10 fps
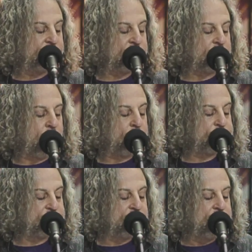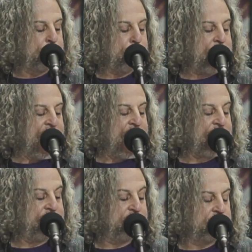soft,
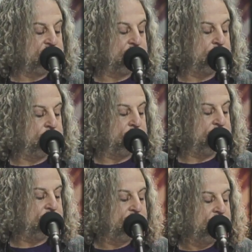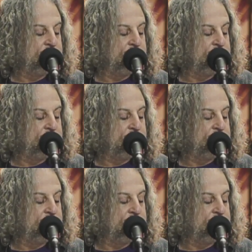mad children,